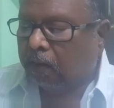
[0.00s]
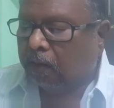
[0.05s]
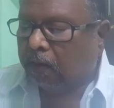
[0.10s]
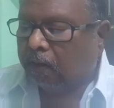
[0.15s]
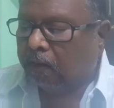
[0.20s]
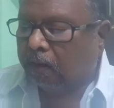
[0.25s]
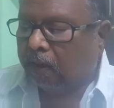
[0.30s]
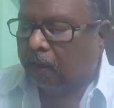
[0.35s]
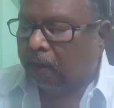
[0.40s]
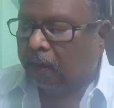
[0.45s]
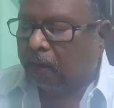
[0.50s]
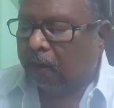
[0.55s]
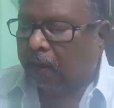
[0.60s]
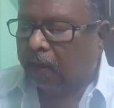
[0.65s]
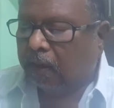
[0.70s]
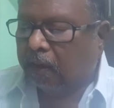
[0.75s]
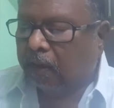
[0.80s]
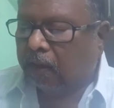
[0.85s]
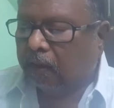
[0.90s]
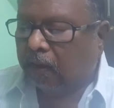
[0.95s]
The
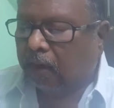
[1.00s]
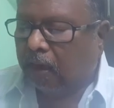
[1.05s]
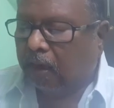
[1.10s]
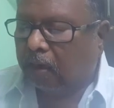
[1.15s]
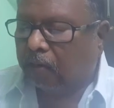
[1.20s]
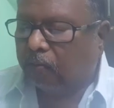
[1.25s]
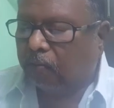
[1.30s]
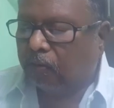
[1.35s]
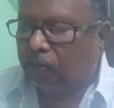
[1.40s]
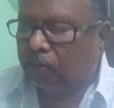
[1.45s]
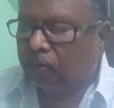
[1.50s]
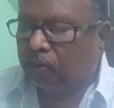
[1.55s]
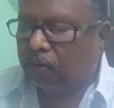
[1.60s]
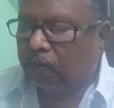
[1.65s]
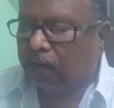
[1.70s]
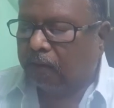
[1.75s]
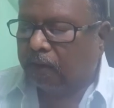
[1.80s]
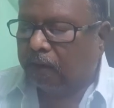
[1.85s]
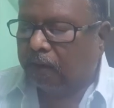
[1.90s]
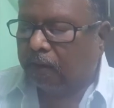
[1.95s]
hormone
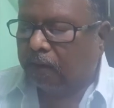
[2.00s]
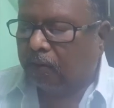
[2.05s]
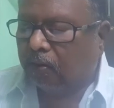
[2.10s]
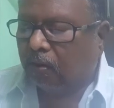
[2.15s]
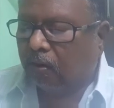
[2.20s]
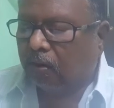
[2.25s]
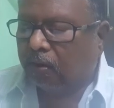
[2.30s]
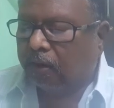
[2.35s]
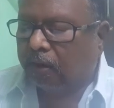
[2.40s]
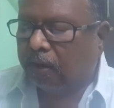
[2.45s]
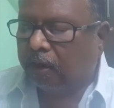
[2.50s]
called